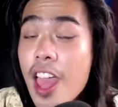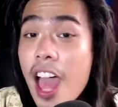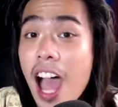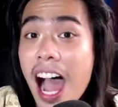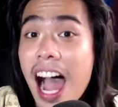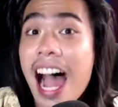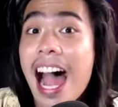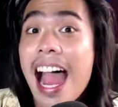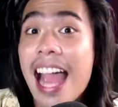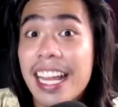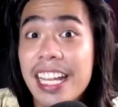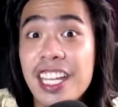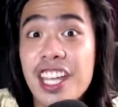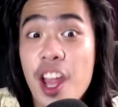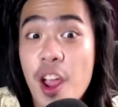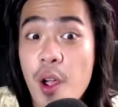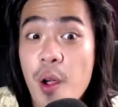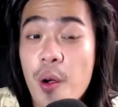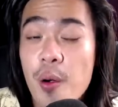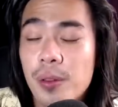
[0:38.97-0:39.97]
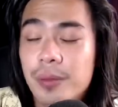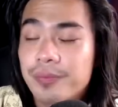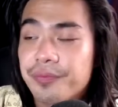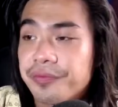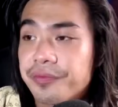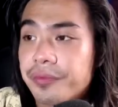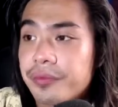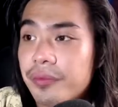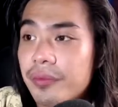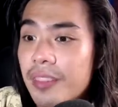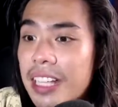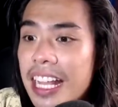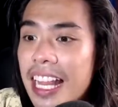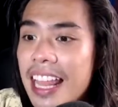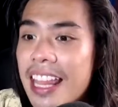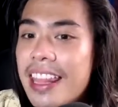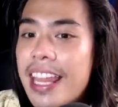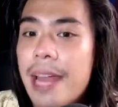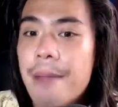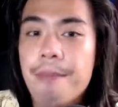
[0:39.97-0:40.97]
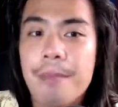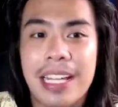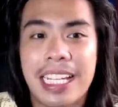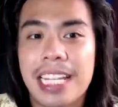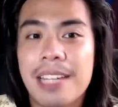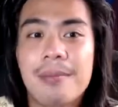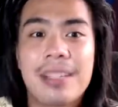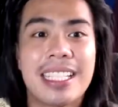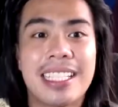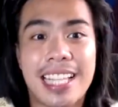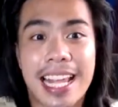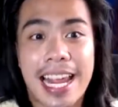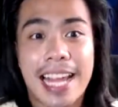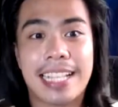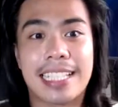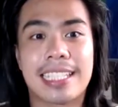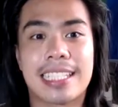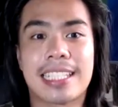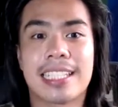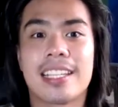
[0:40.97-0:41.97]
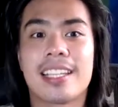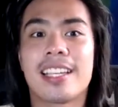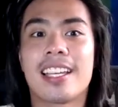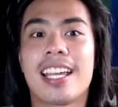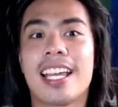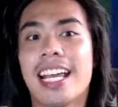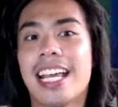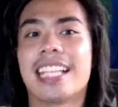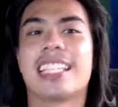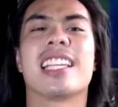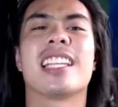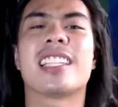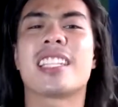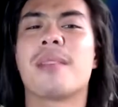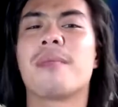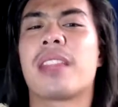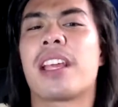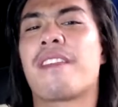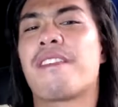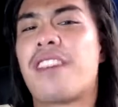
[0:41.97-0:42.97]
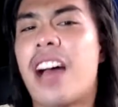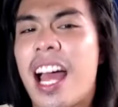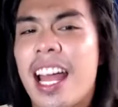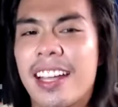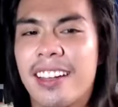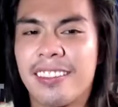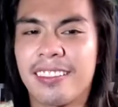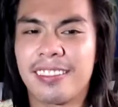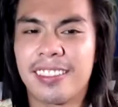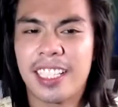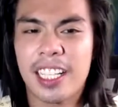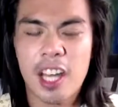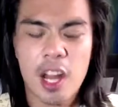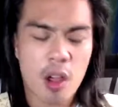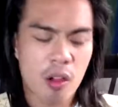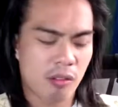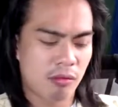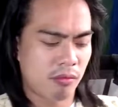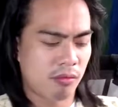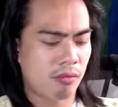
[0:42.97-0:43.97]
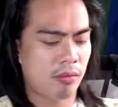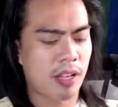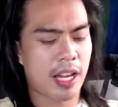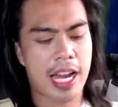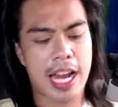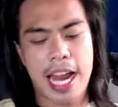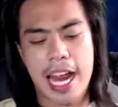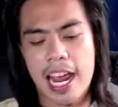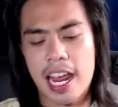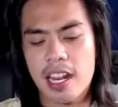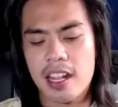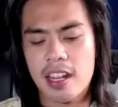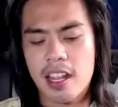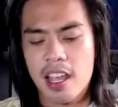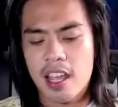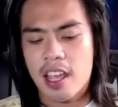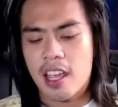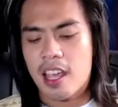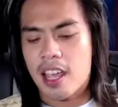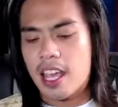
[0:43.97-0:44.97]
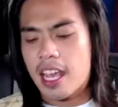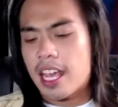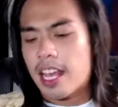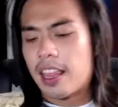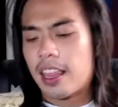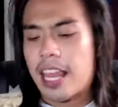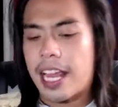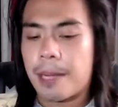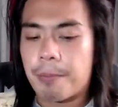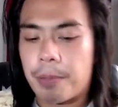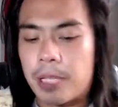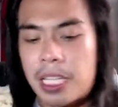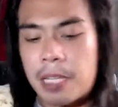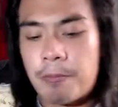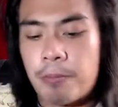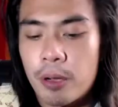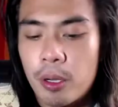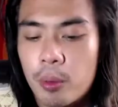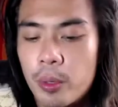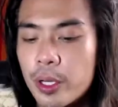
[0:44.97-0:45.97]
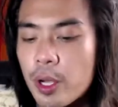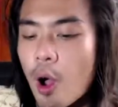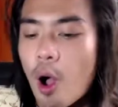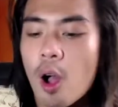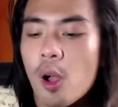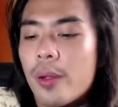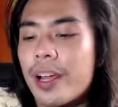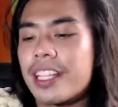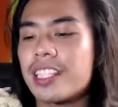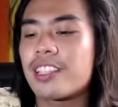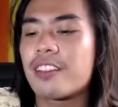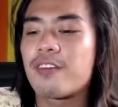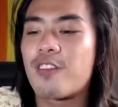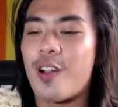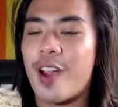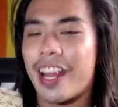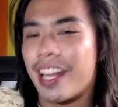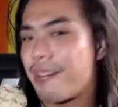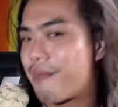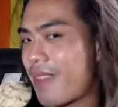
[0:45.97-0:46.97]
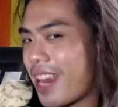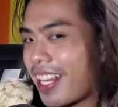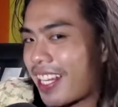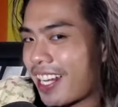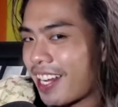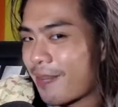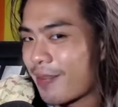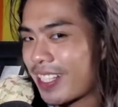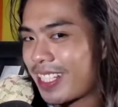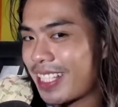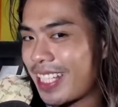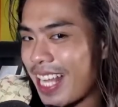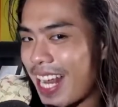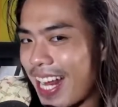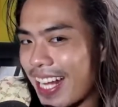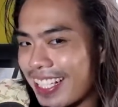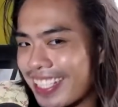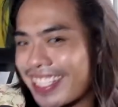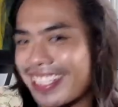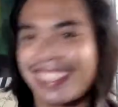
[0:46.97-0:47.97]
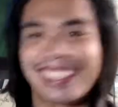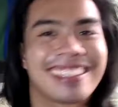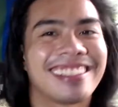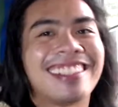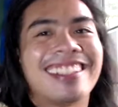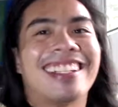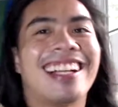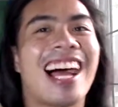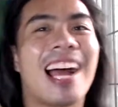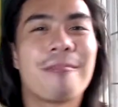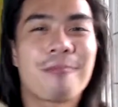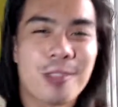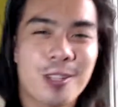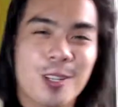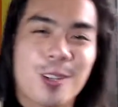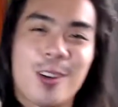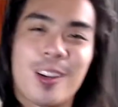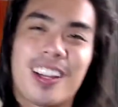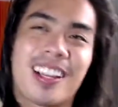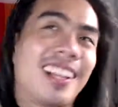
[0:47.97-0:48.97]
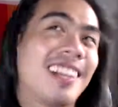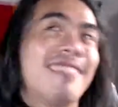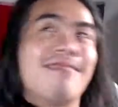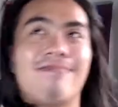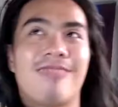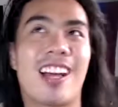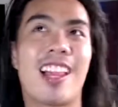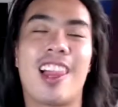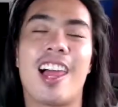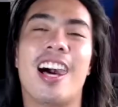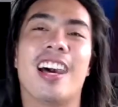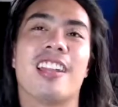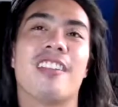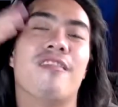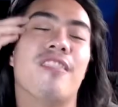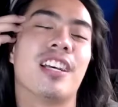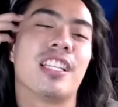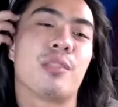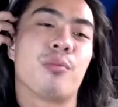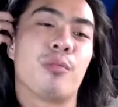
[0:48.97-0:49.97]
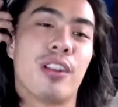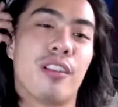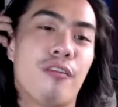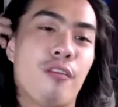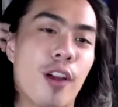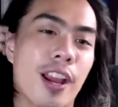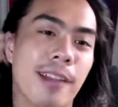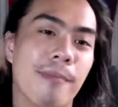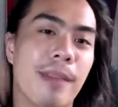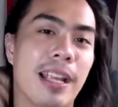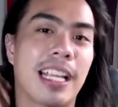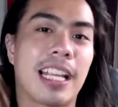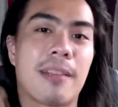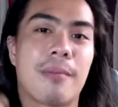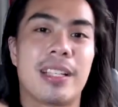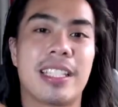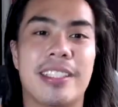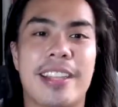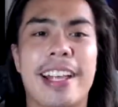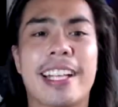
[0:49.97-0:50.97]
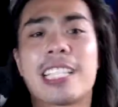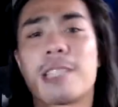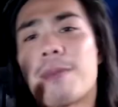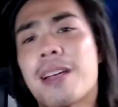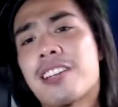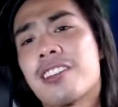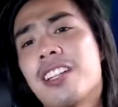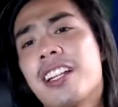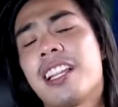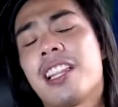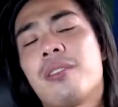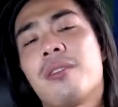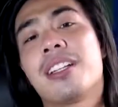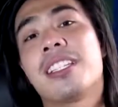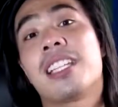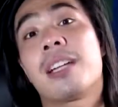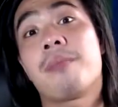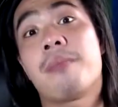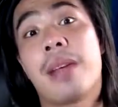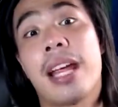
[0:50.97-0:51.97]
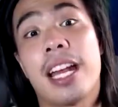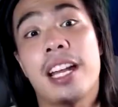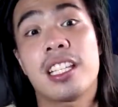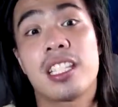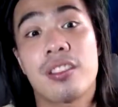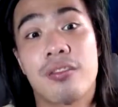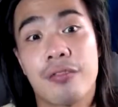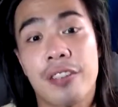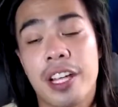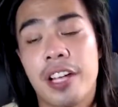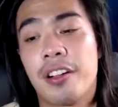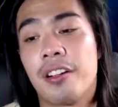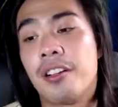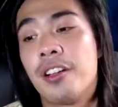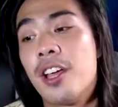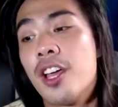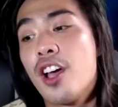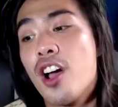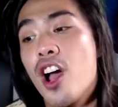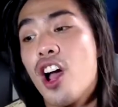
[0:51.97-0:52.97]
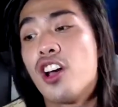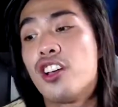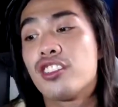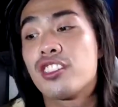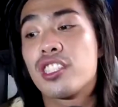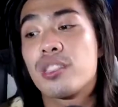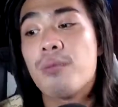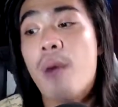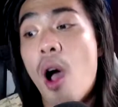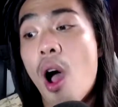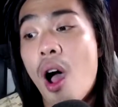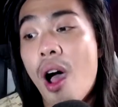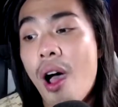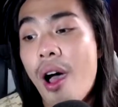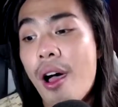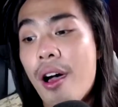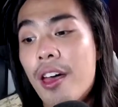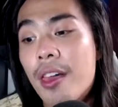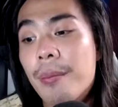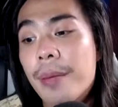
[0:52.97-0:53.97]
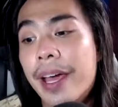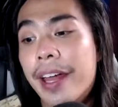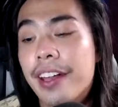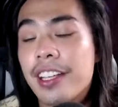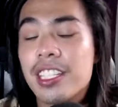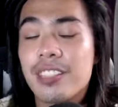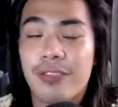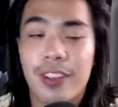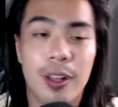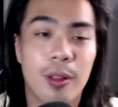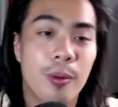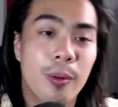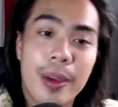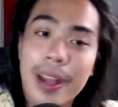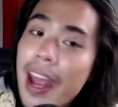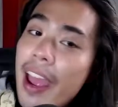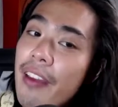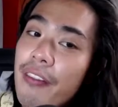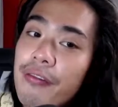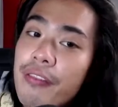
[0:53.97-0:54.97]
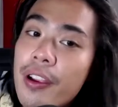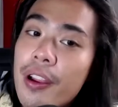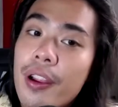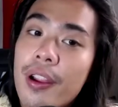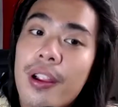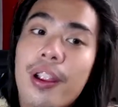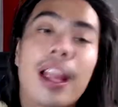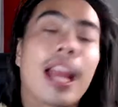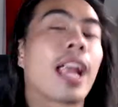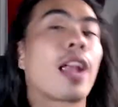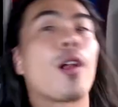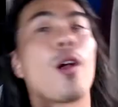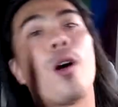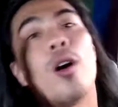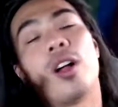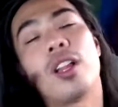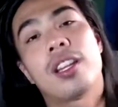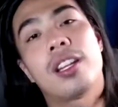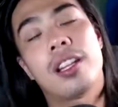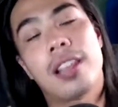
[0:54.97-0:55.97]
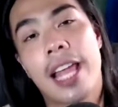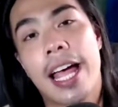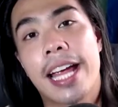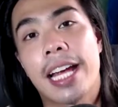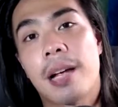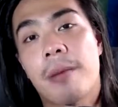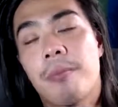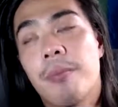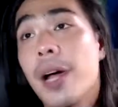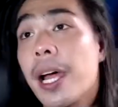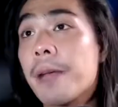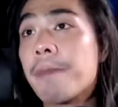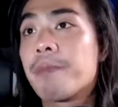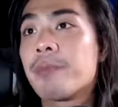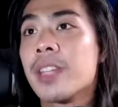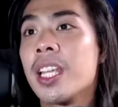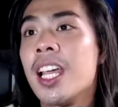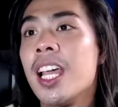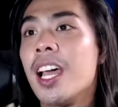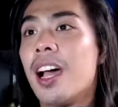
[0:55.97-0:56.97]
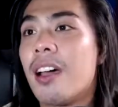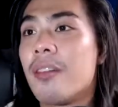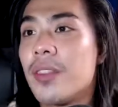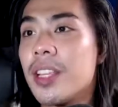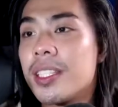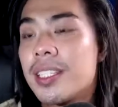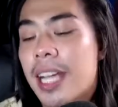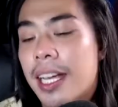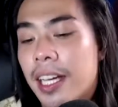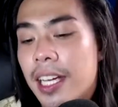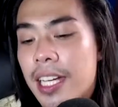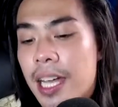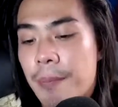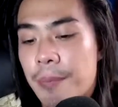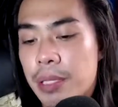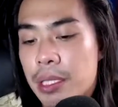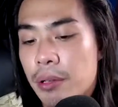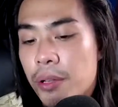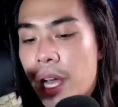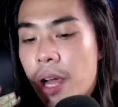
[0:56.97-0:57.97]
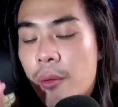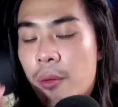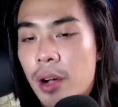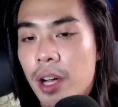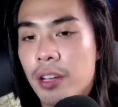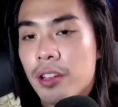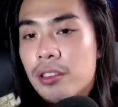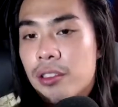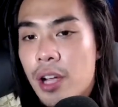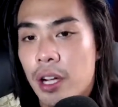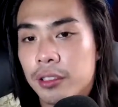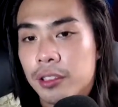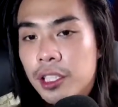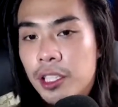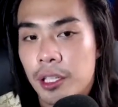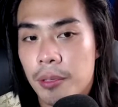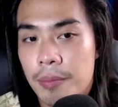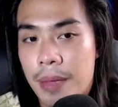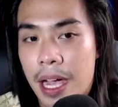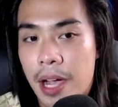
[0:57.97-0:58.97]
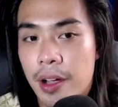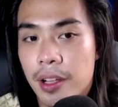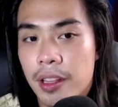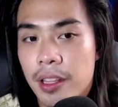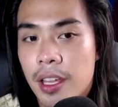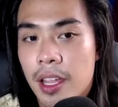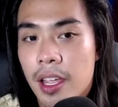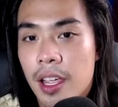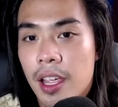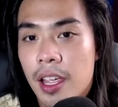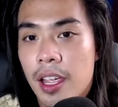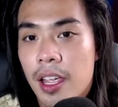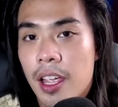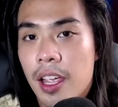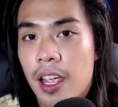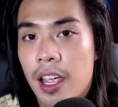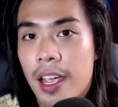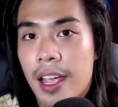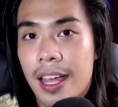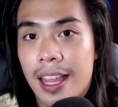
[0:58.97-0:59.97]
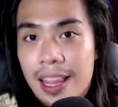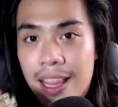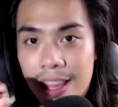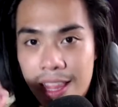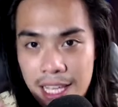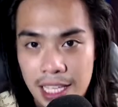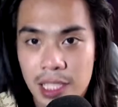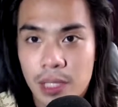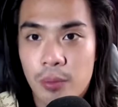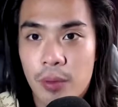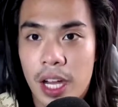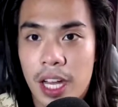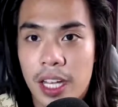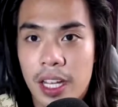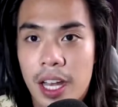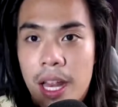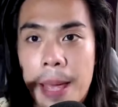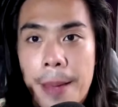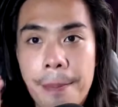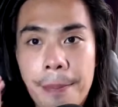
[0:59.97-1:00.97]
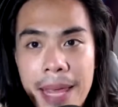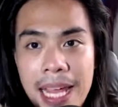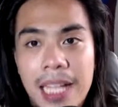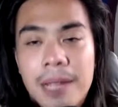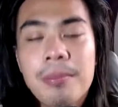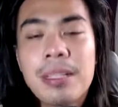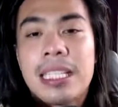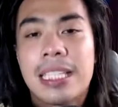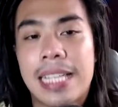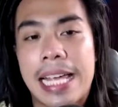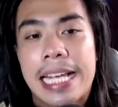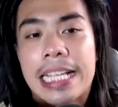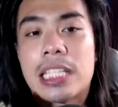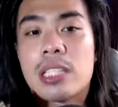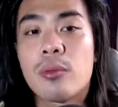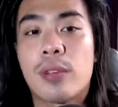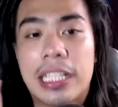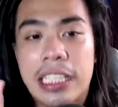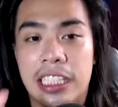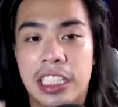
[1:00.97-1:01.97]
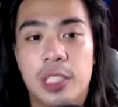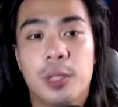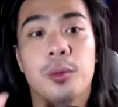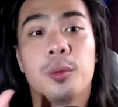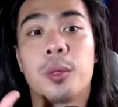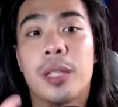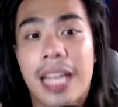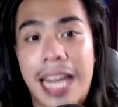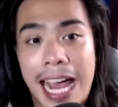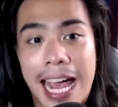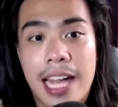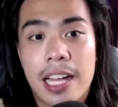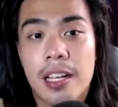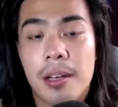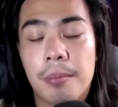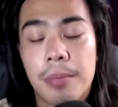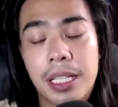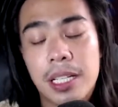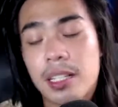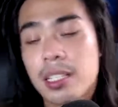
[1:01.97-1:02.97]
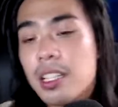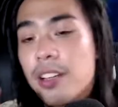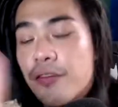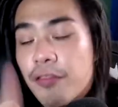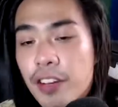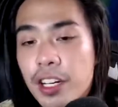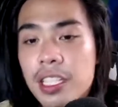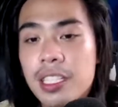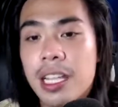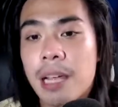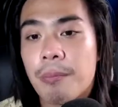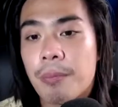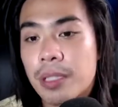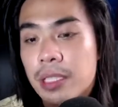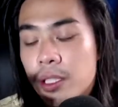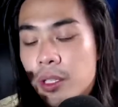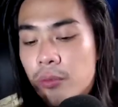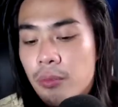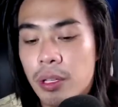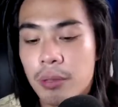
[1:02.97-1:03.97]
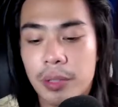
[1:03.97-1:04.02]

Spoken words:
I know that making mistakes isn't something fun, you know? And like people would always avoid making mistakes. I'm sure a lot of us would avoid making mistakes, especially the ones that made us feel small, made us feel whatever, and all the like. But on this second episode, I want to talk to you about this one. Make mistakes when you can. Because the first episode, when